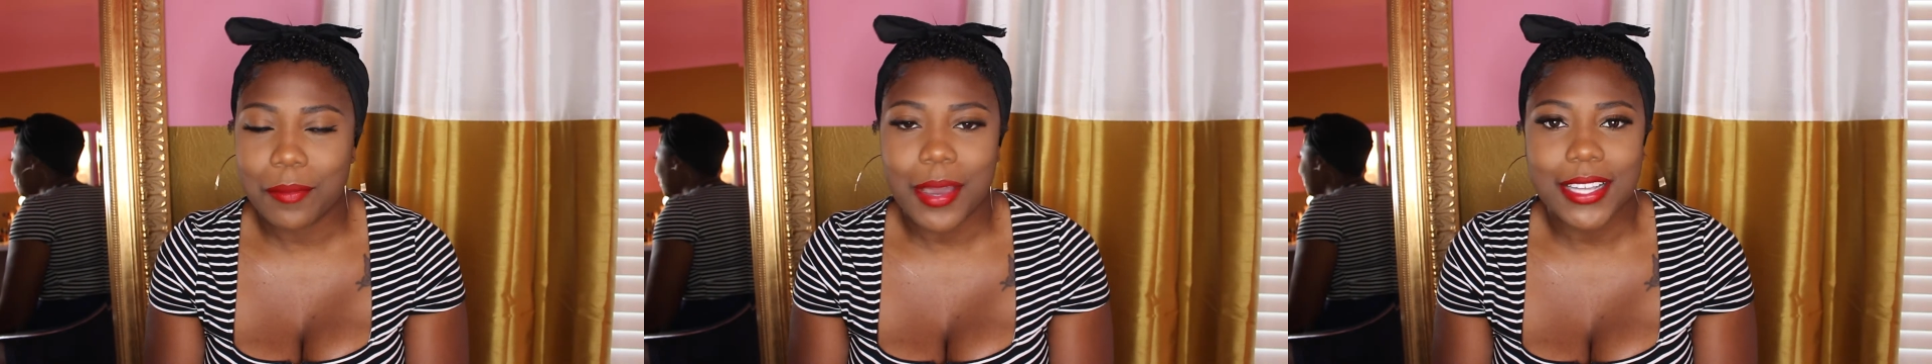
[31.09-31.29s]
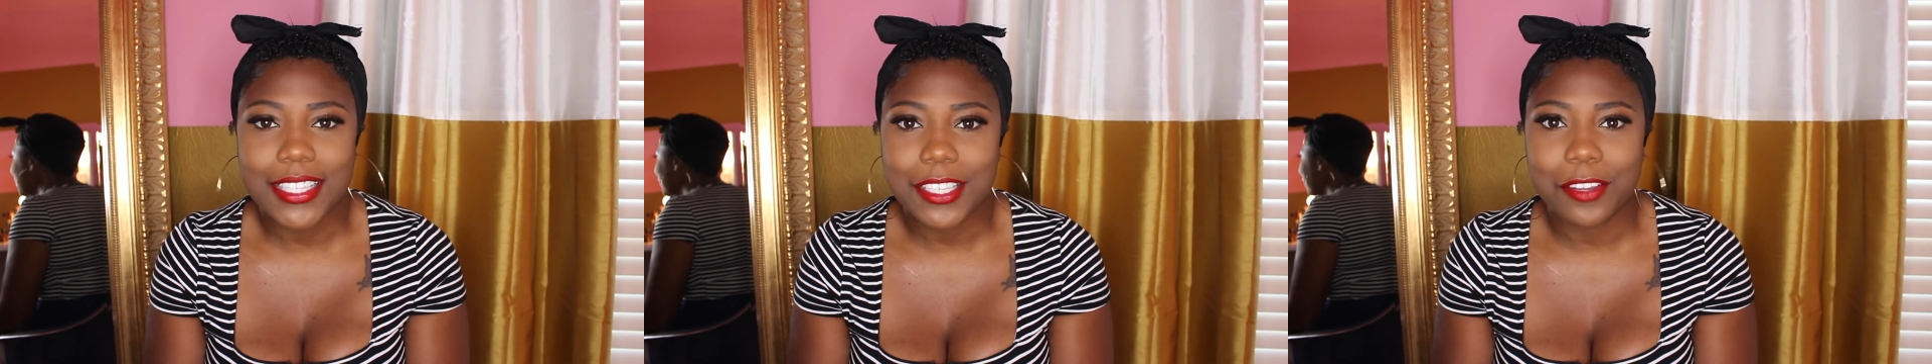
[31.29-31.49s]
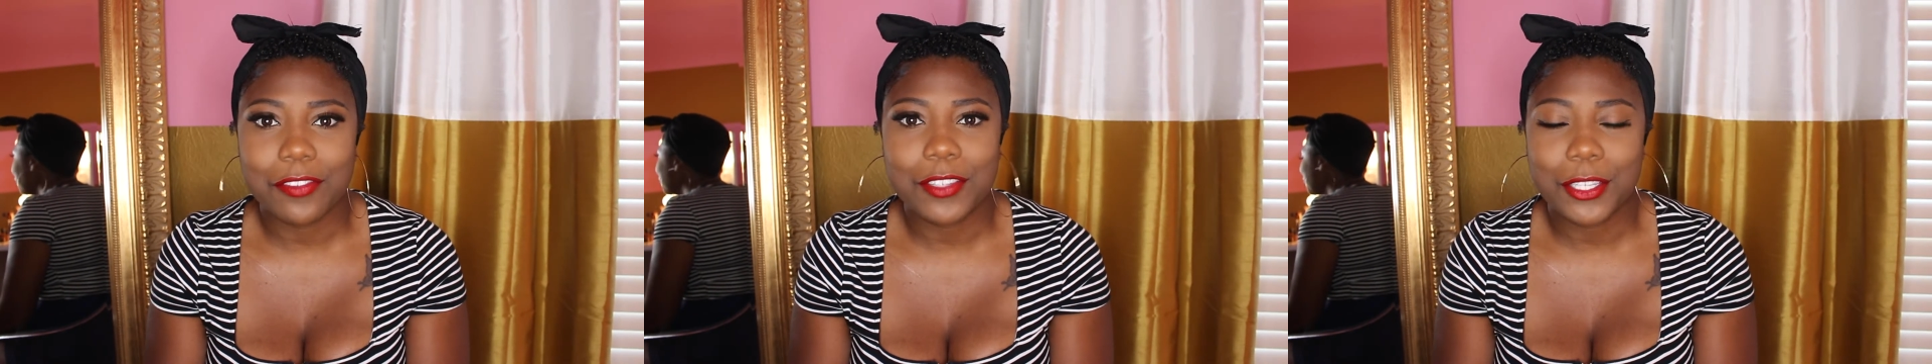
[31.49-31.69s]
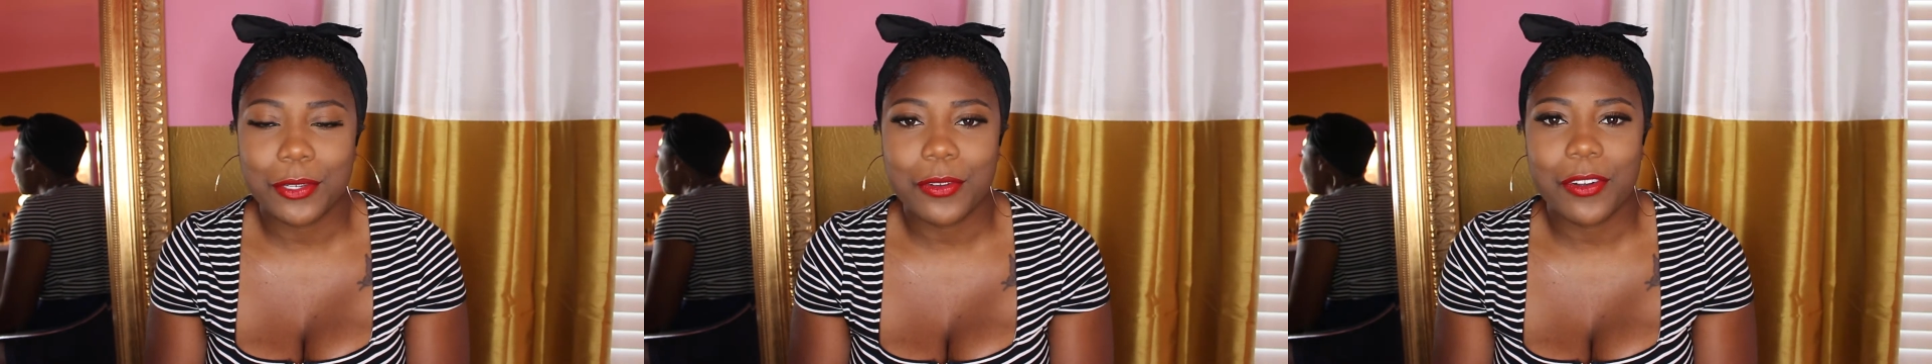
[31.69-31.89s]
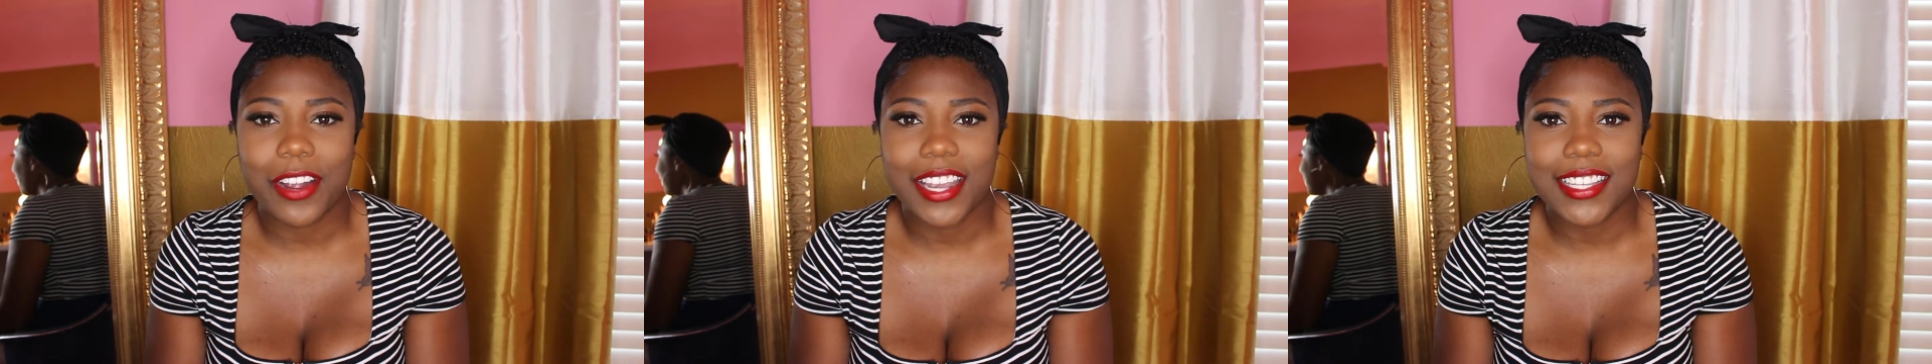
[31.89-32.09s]
myself too
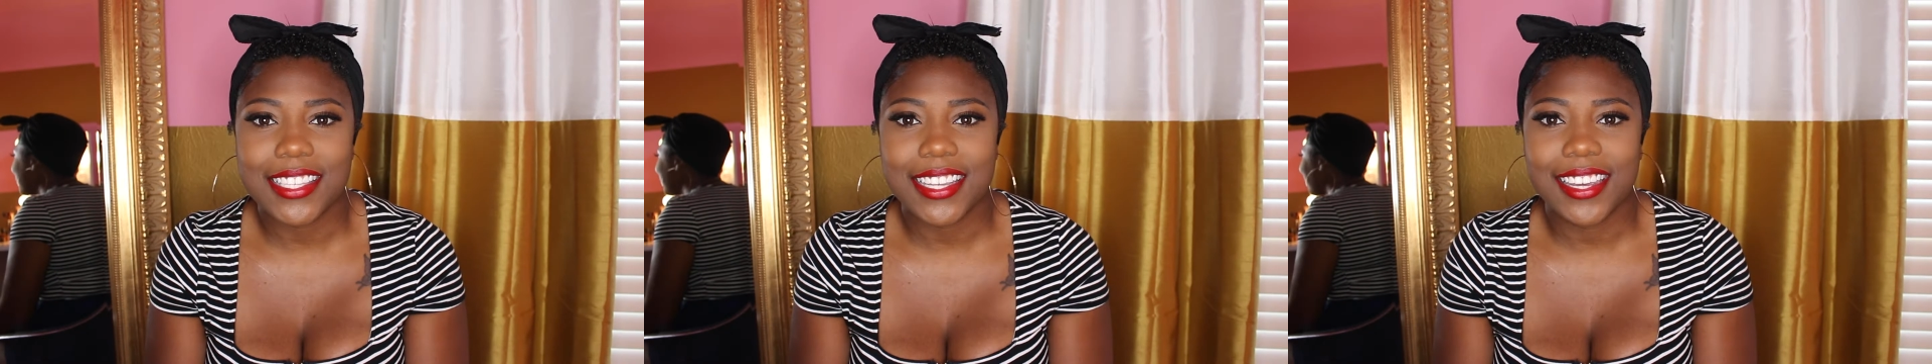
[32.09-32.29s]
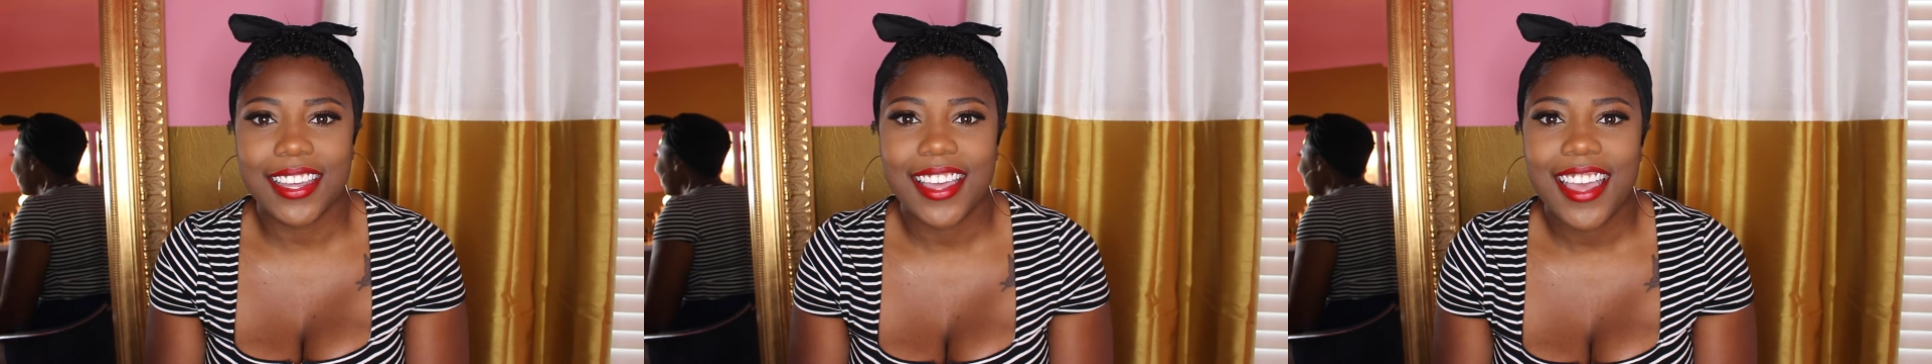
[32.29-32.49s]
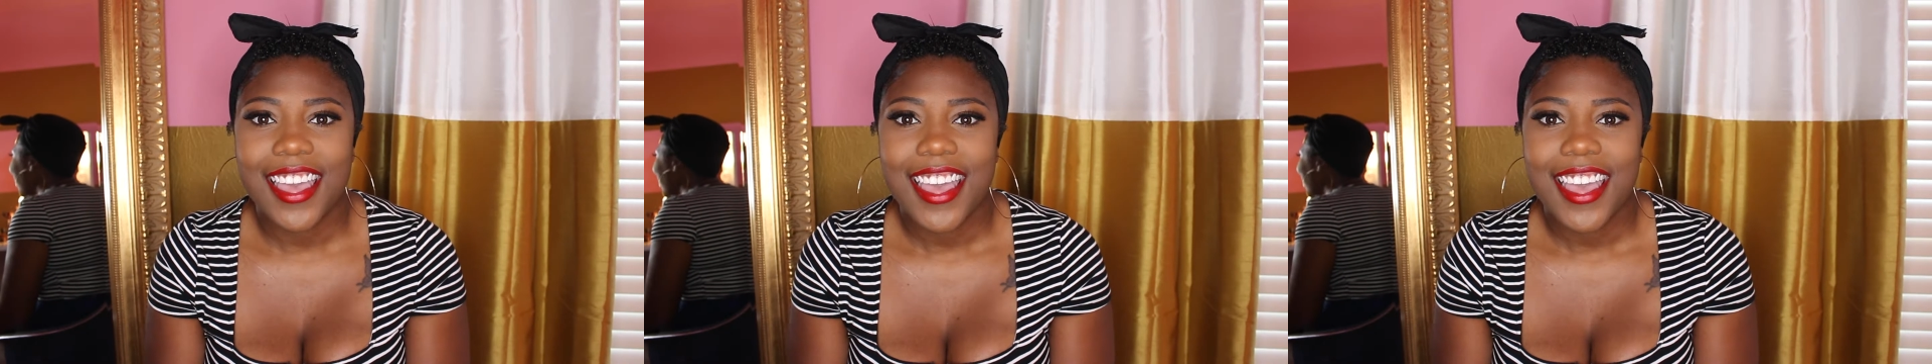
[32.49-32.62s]
crazy.